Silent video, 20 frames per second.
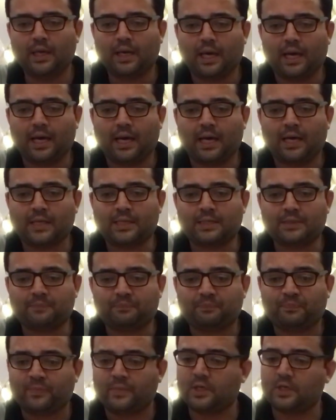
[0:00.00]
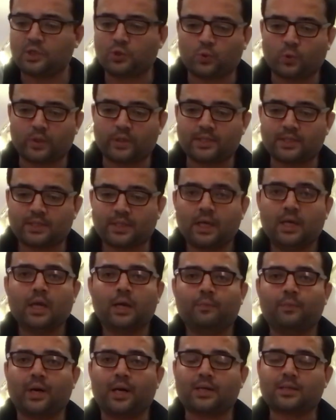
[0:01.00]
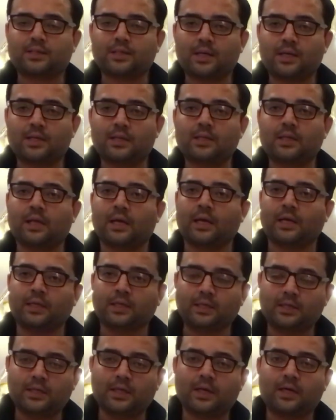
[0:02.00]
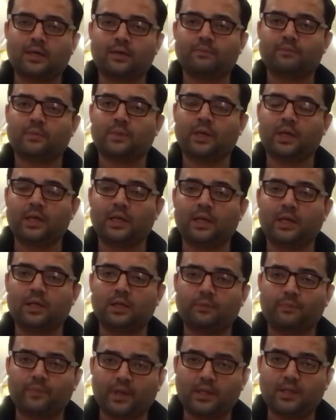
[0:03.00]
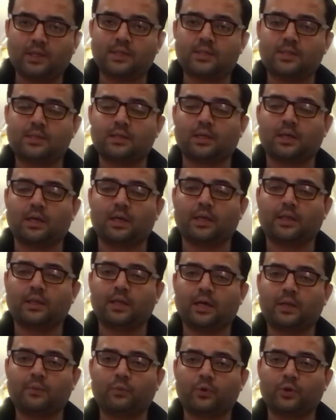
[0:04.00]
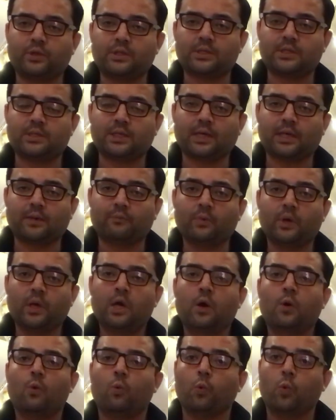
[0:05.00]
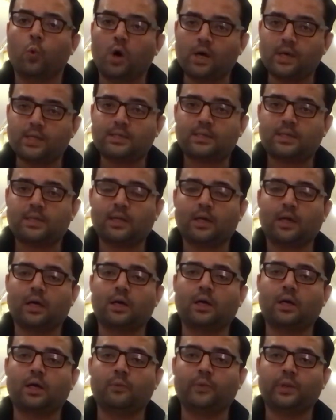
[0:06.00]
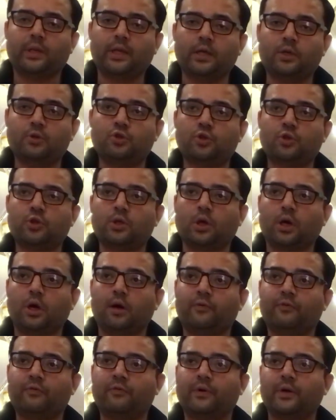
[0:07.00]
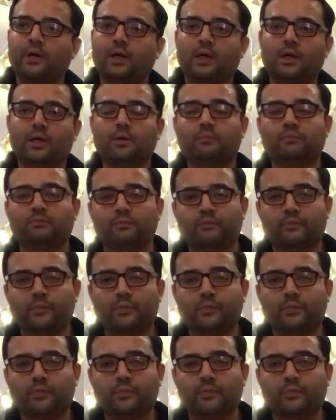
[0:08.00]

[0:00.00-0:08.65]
And this was Pakistan and India gaining independence at that point in time was a culmination of a